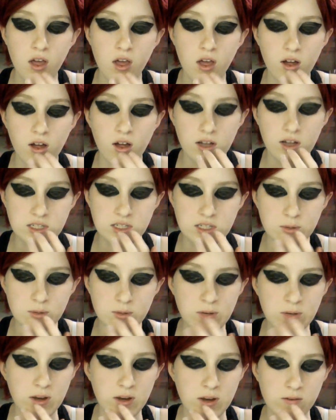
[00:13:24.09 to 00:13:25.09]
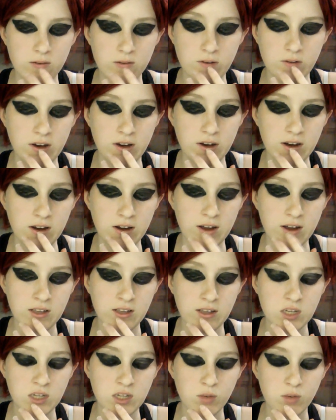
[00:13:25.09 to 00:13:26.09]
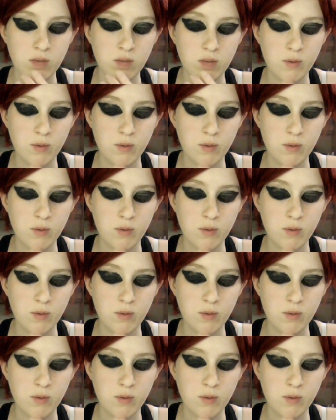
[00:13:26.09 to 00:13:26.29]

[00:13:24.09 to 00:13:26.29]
And to be quite frank, I like to be a bit